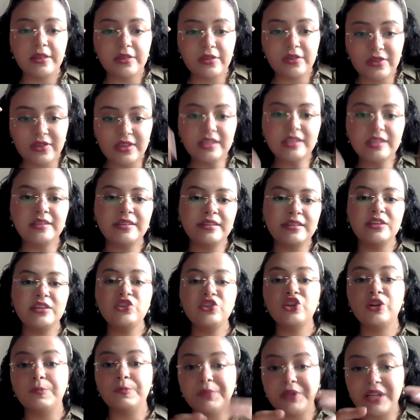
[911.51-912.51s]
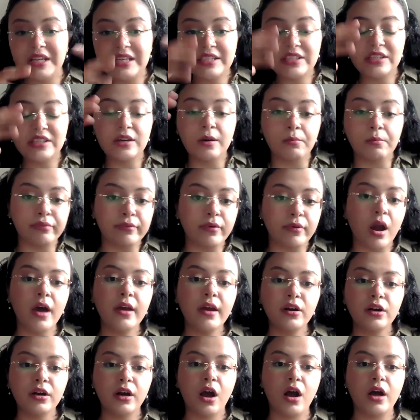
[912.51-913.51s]
this decision placed in a
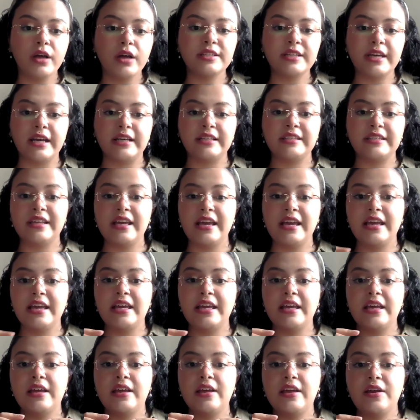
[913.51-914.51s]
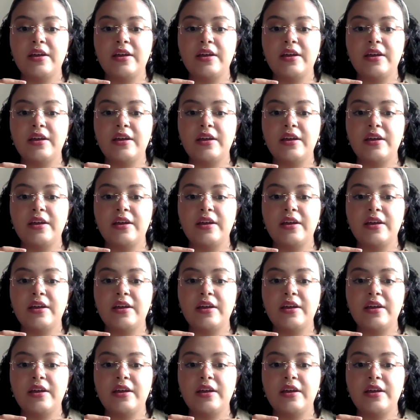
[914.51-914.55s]
broader context, it